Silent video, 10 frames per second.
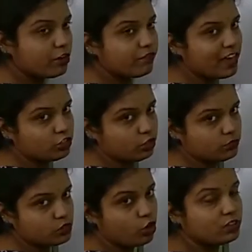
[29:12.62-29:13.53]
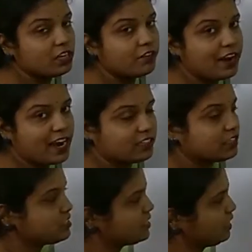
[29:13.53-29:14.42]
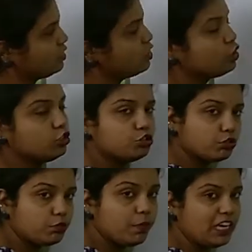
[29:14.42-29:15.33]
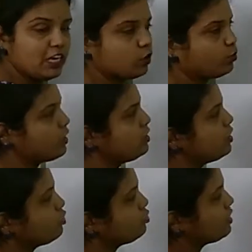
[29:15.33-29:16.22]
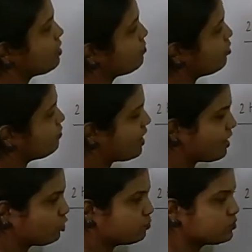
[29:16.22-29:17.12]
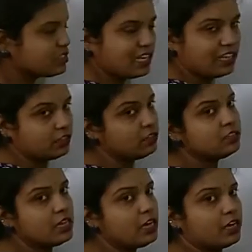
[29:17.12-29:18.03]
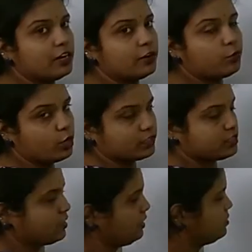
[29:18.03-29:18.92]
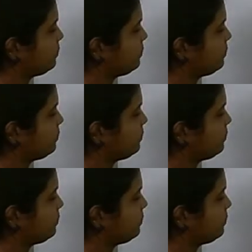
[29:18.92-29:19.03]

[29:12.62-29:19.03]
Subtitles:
of atoms on the reactant side should be equal to the number of atoms in the product side.